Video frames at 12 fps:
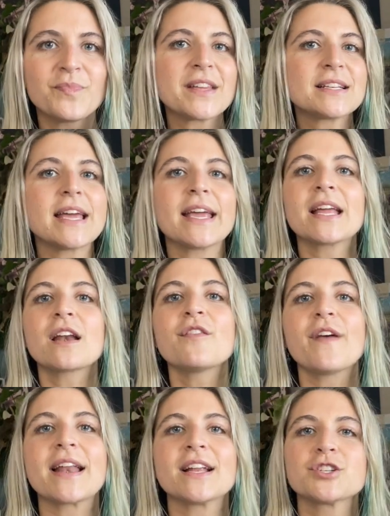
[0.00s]
taking
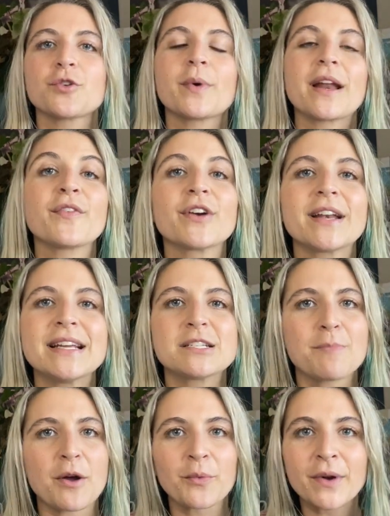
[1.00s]
advantage or whatever it is.
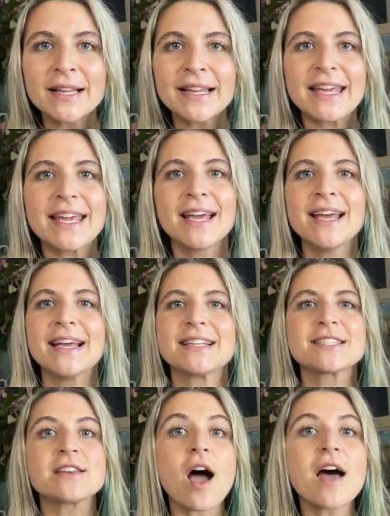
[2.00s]
But really,
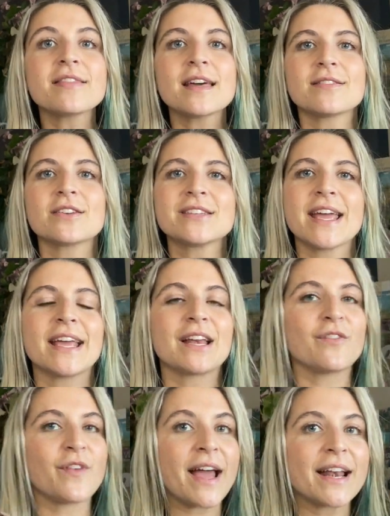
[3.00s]
it's not that they're taking
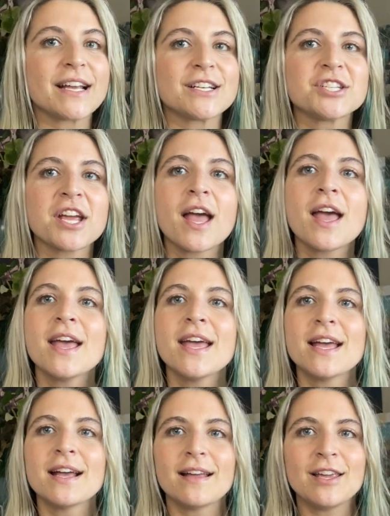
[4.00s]
advantage.
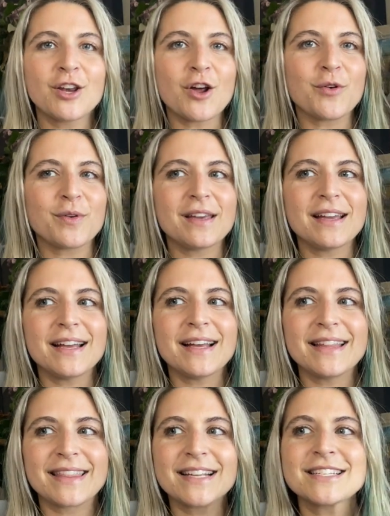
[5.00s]

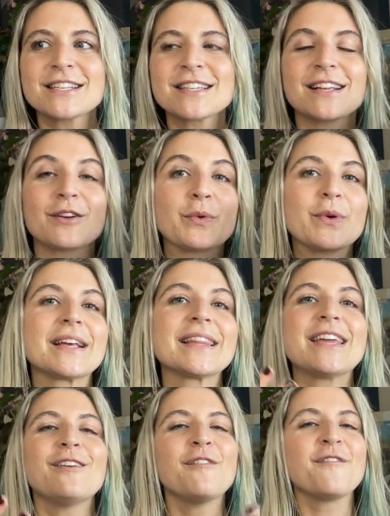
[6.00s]
This is a
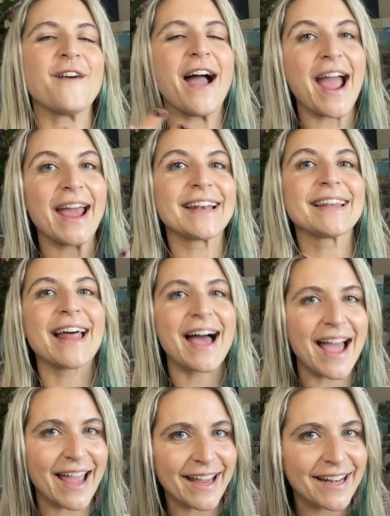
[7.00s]
really fine
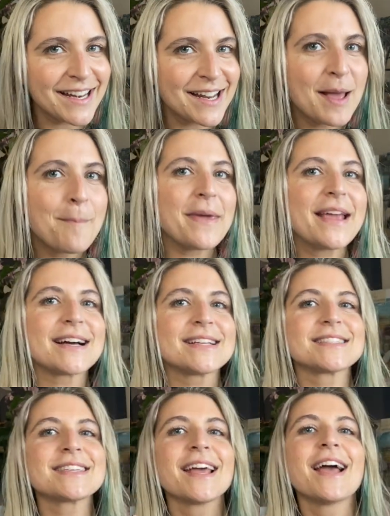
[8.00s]
line,
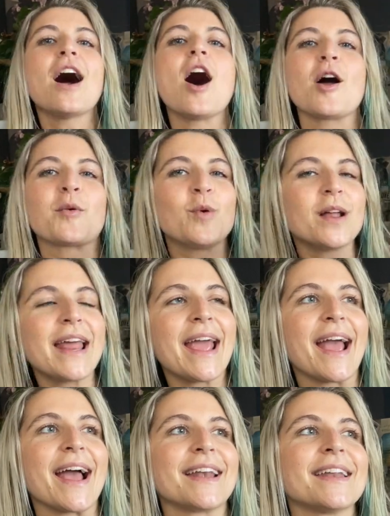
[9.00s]
because on one
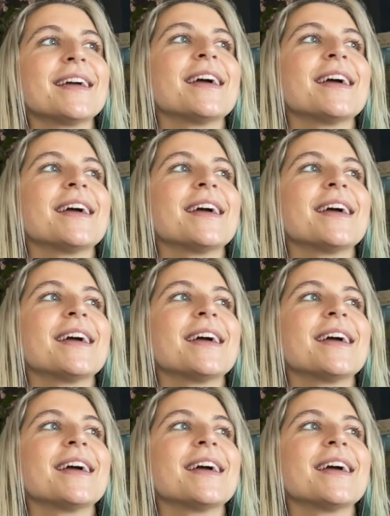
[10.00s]
hand,